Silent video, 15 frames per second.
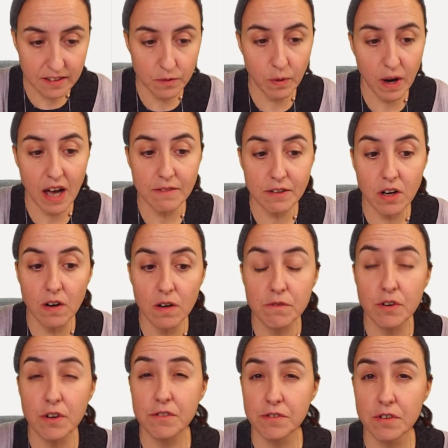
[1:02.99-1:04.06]
We have a column
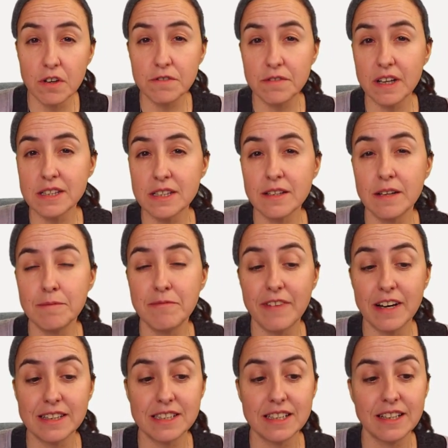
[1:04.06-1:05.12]
for fully
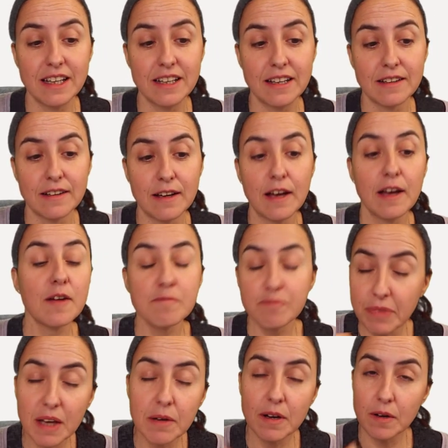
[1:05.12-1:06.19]
vaccinated,
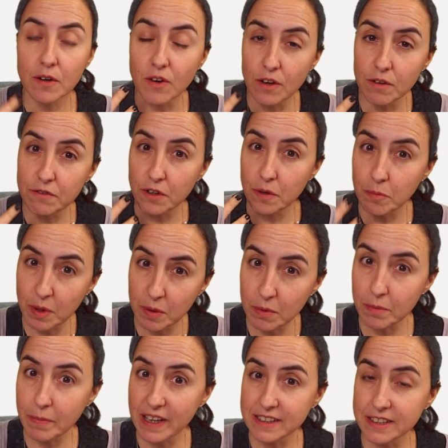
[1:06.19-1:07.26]
a column for people
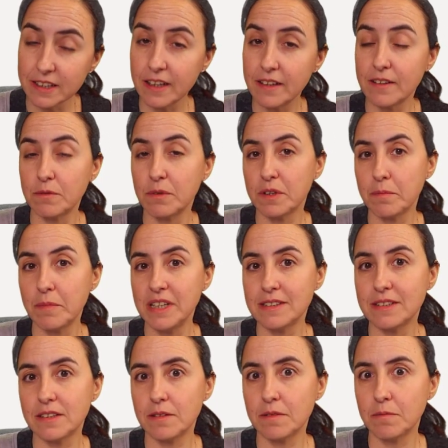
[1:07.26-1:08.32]
vaccinated, which
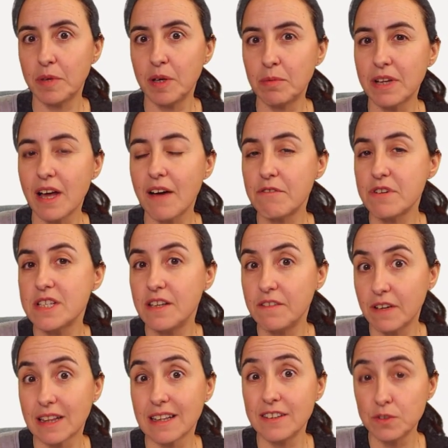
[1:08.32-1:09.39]
means people that have received
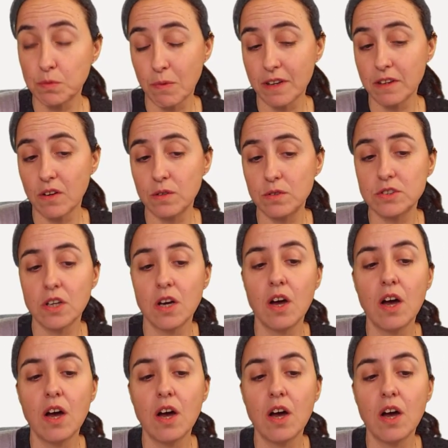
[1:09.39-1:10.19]
at least one dose.